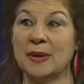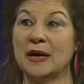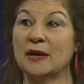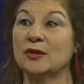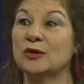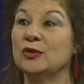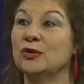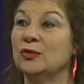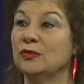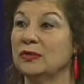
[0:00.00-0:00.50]
how
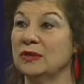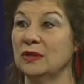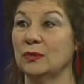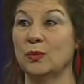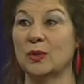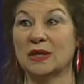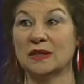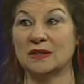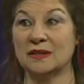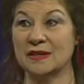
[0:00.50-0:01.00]
to do really
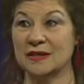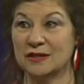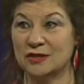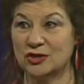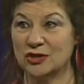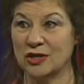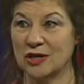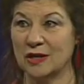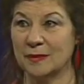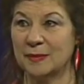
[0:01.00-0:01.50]
well in their
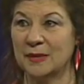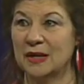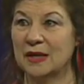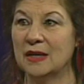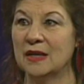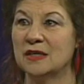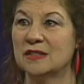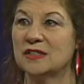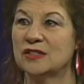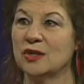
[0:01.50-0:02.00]
job.
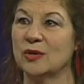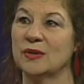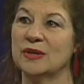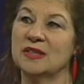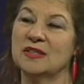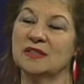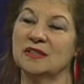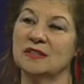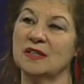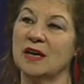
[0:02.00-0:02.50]
So in
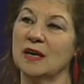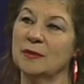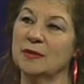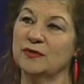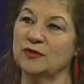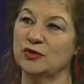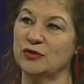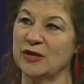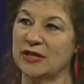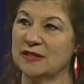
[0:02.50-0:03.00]
this time
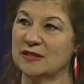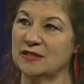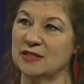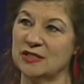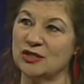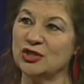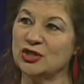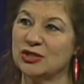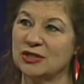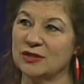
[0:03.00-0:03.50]
of
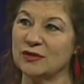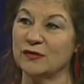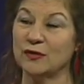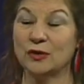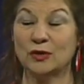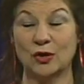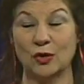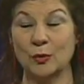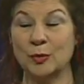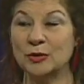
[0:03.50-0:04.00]
transition, of
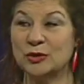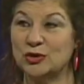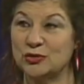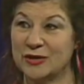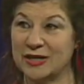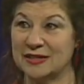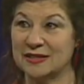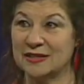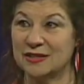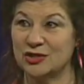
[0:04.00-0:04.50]
global
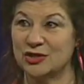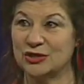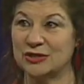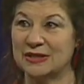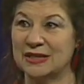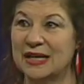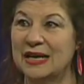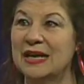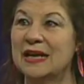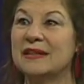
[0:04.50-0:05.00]
transition,
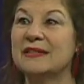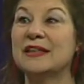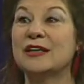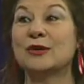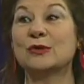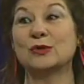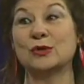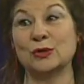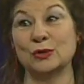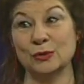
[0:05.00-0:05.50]
they
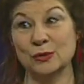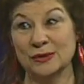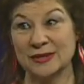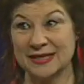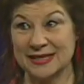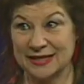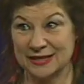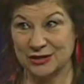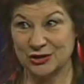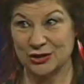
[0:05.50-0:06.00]
don't lose
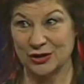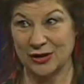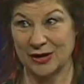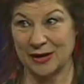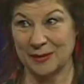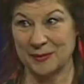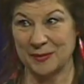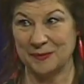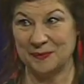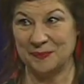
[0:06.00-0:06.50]
their job.